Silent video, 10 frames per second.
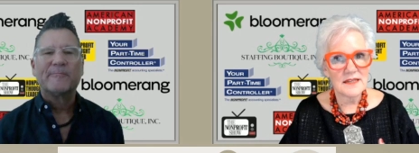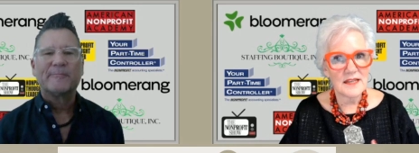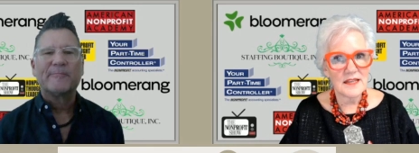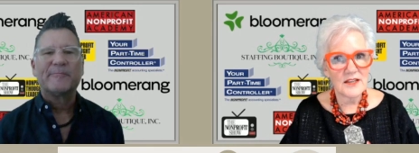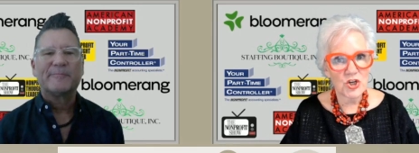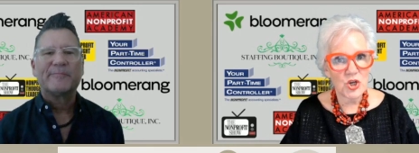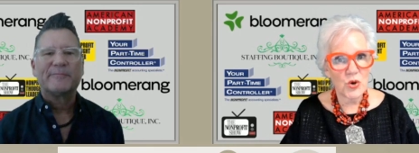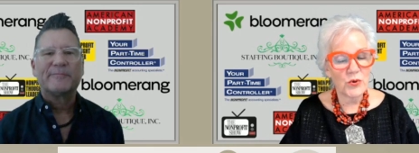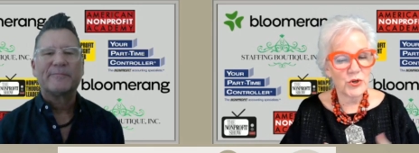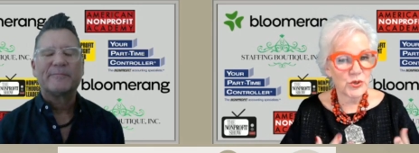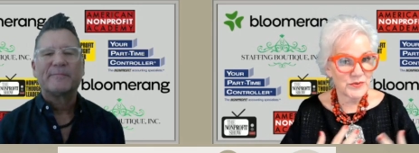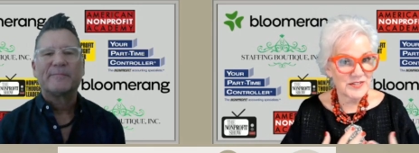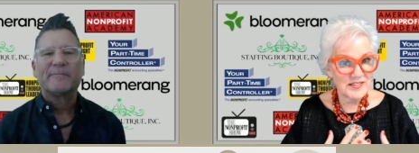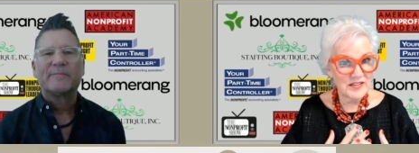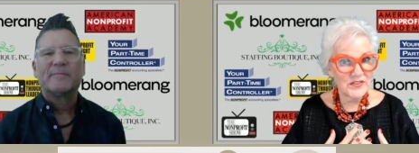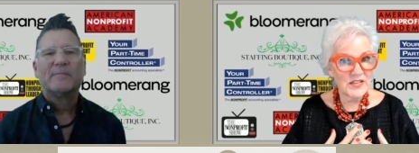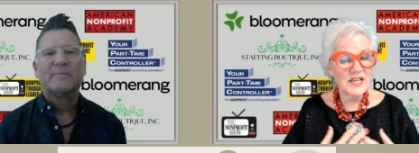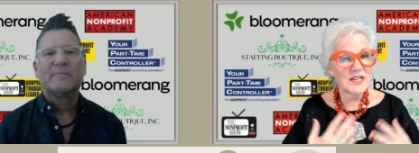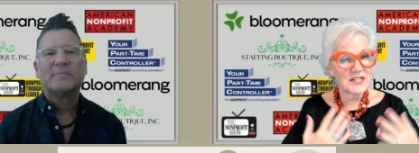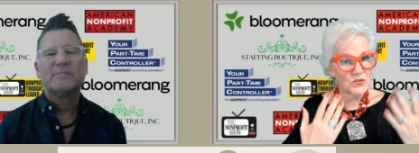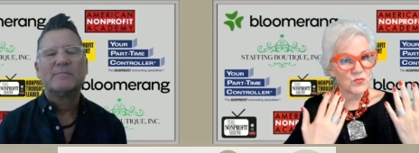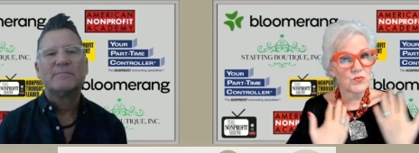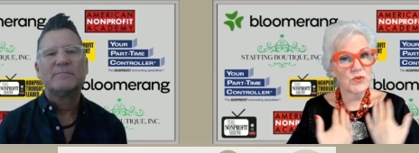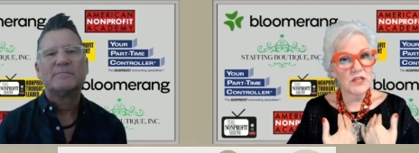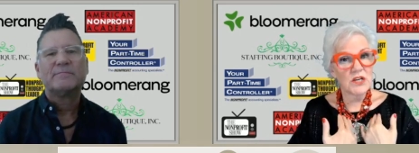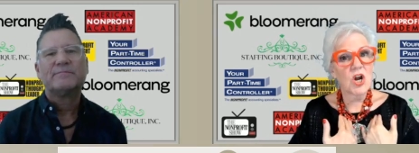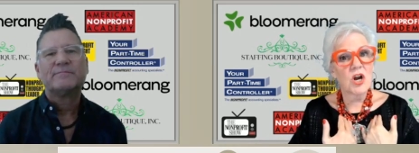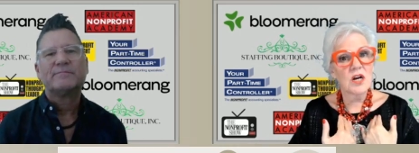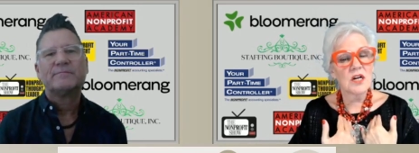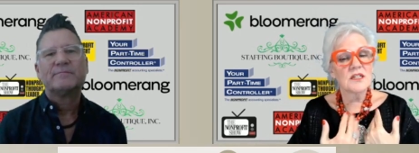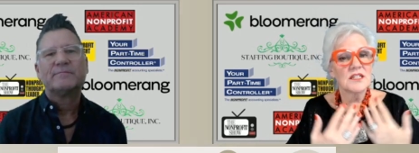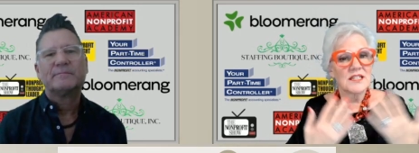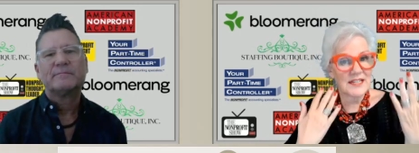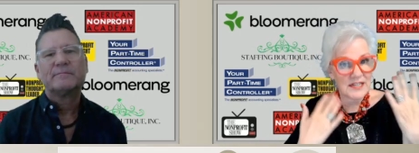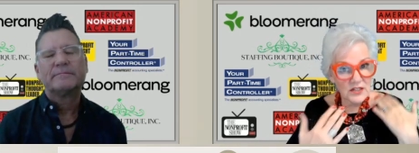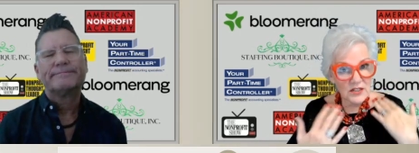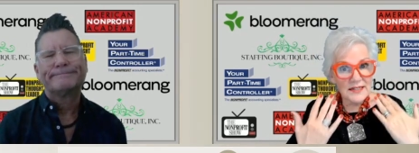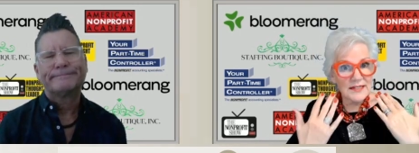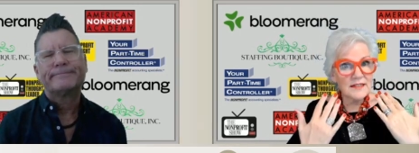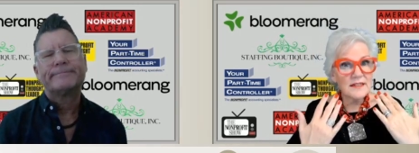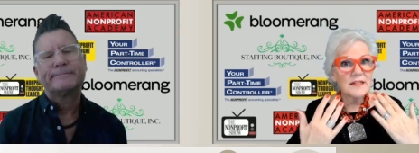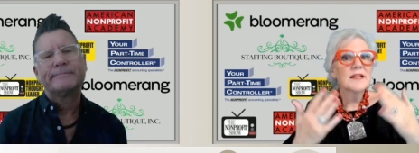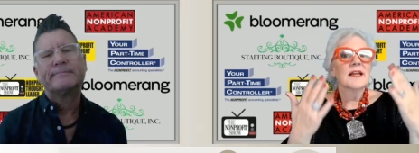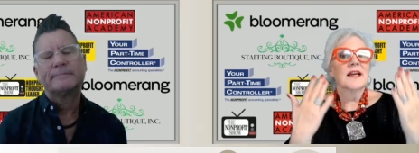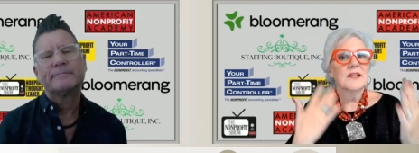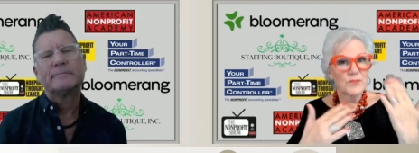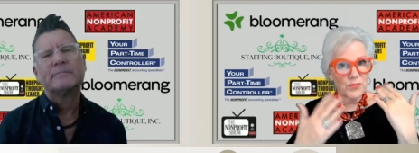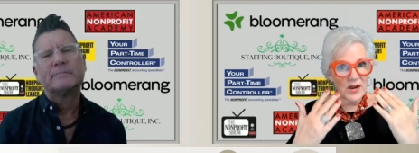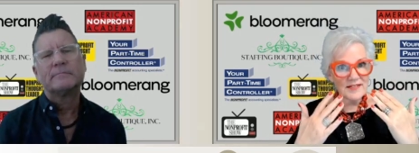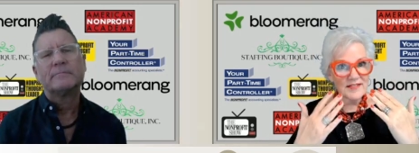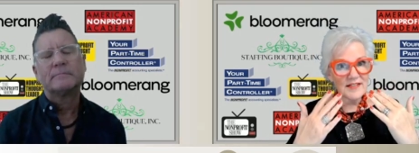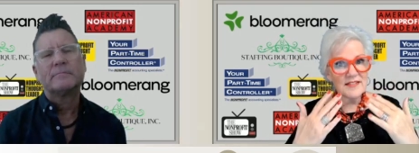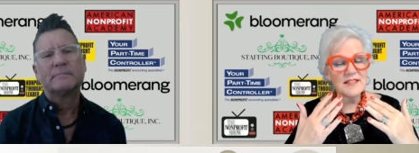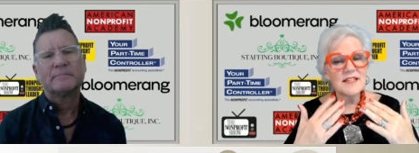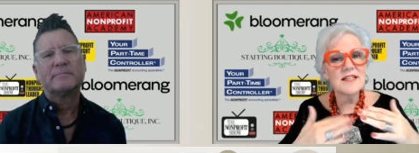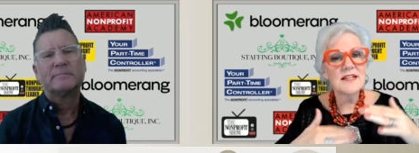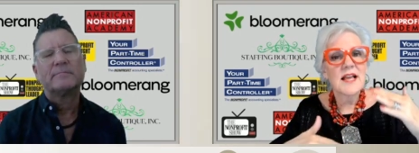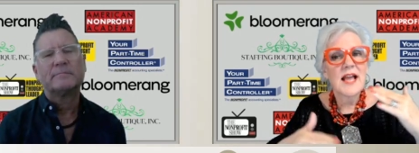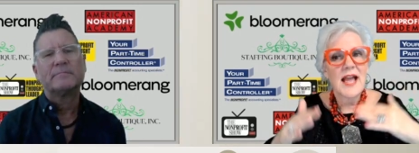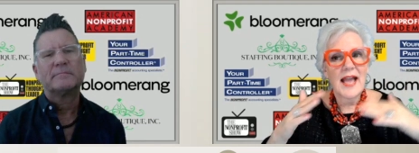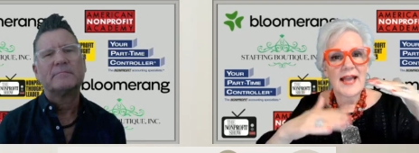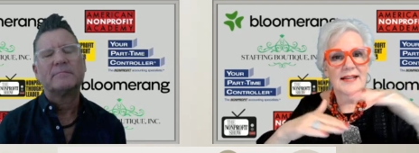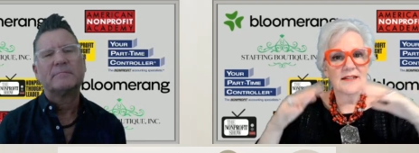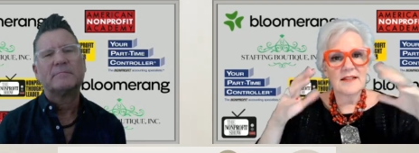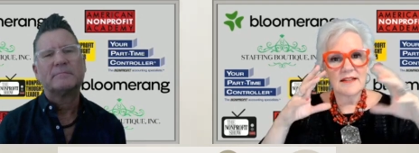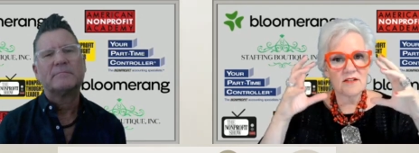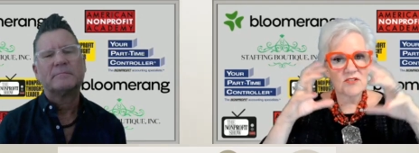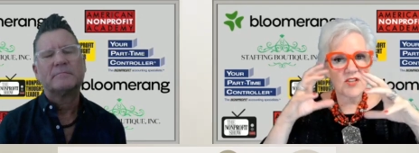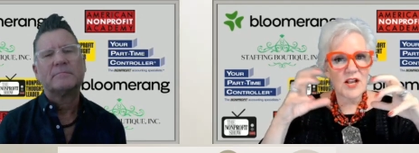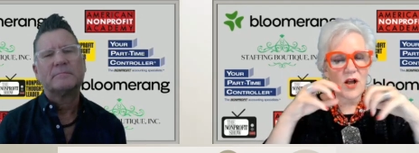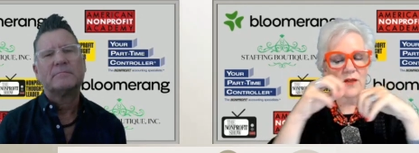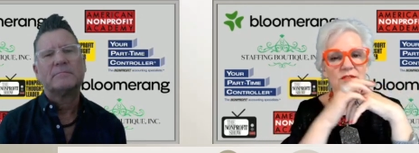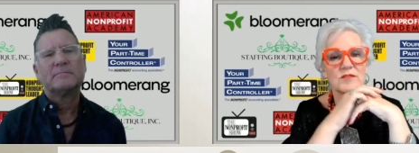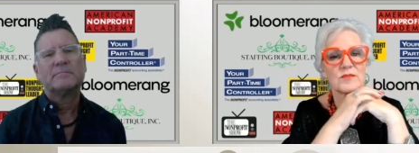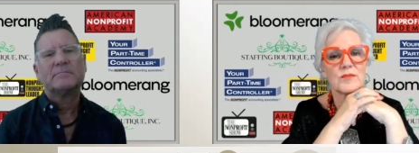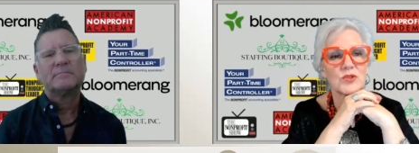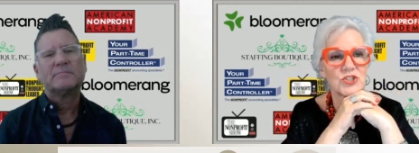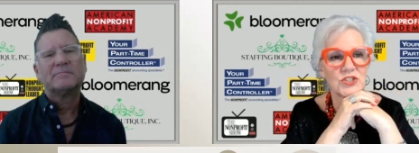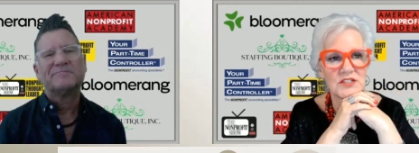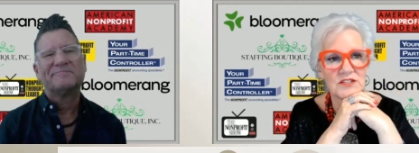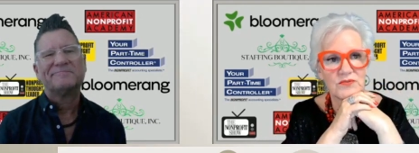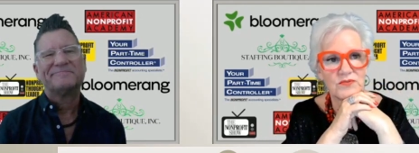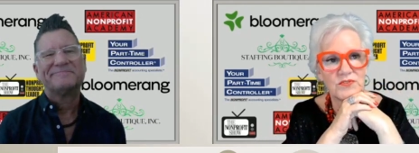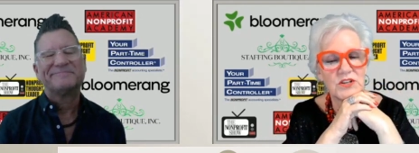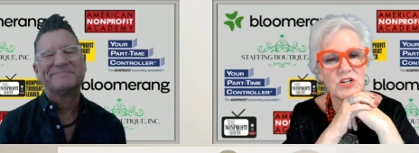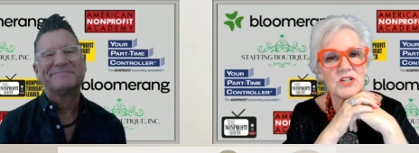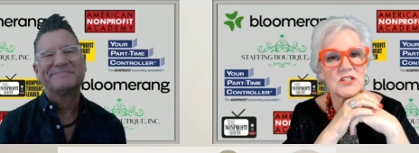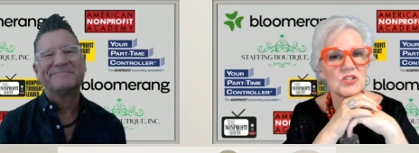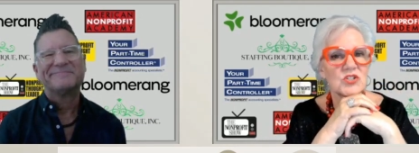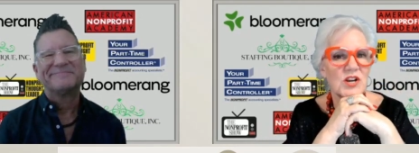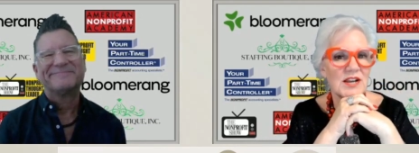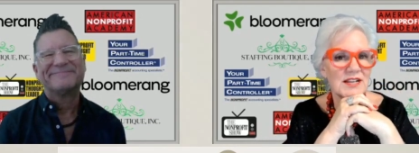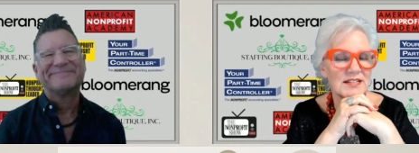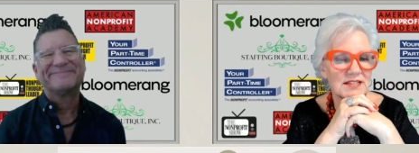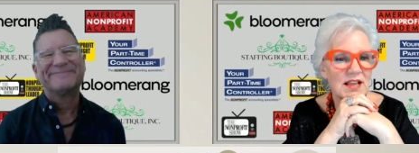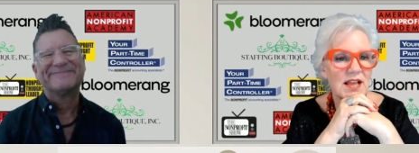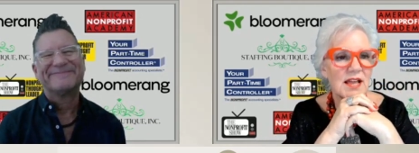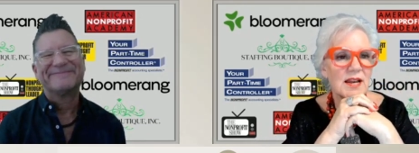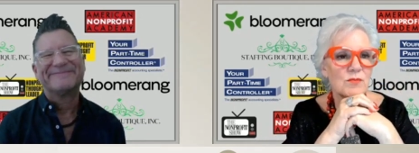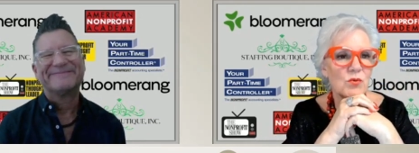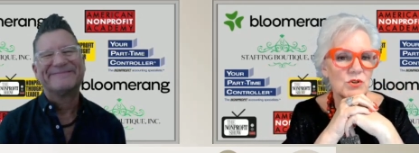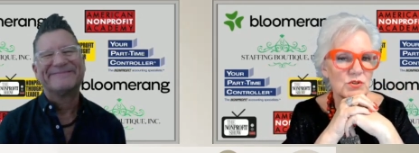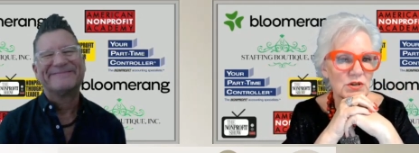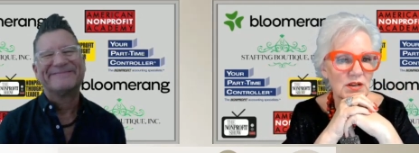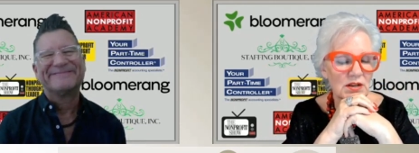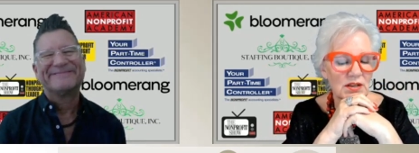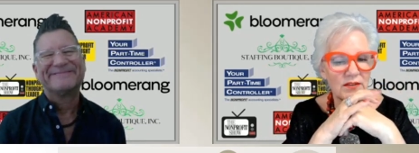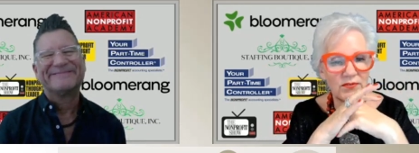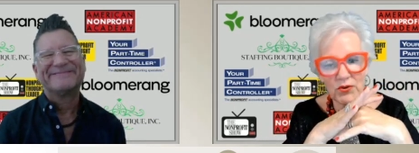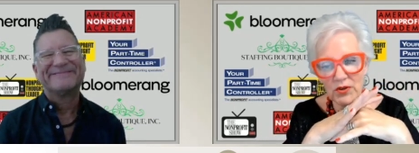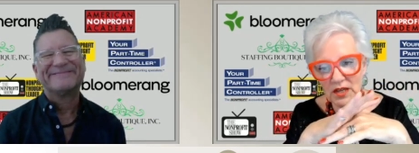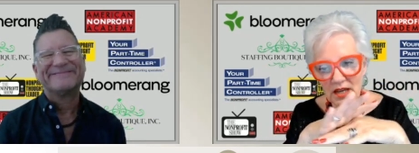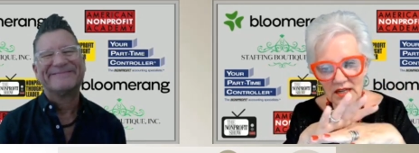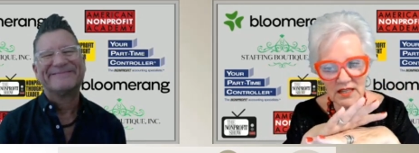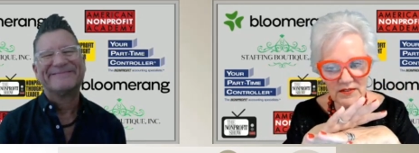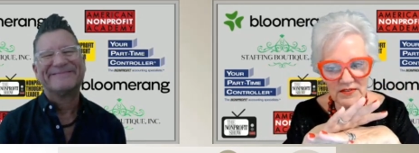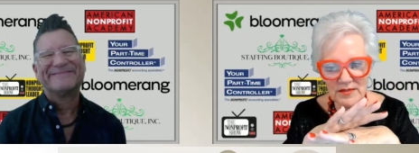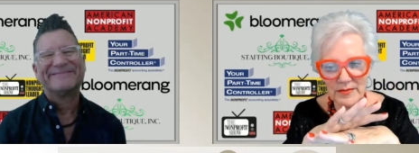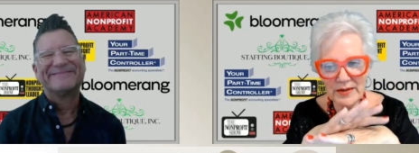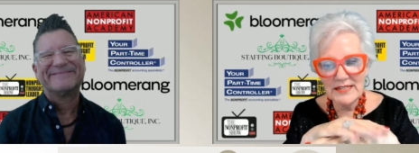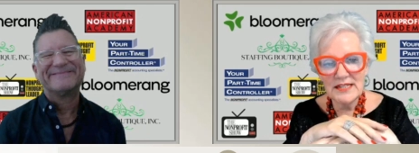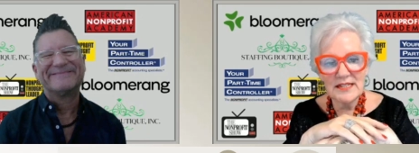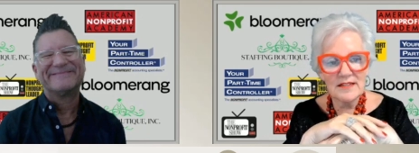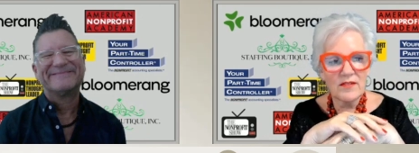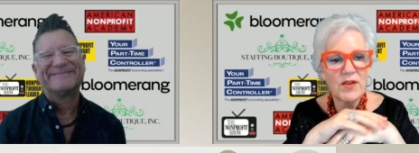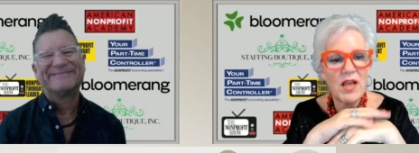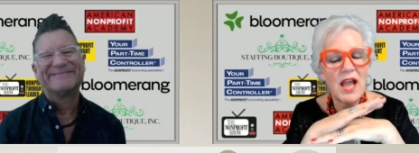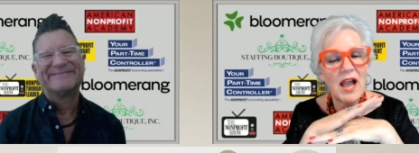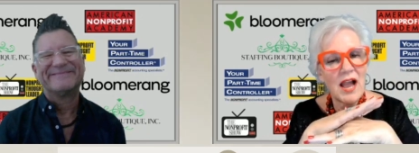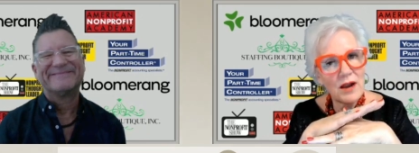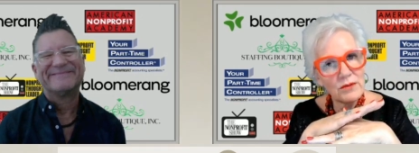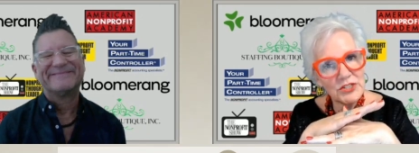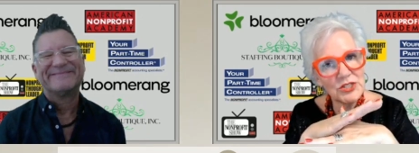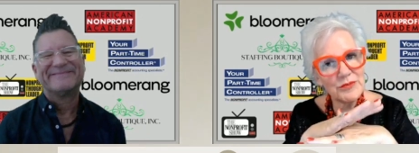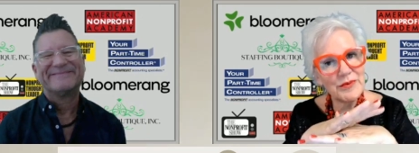Speaker 1: you know, when you're receiving it, it's really hard to hear it and to process it. And, and there's like all these emotions and fear and stress. And I'm wondering if you can kind of give us some ideas of how we should be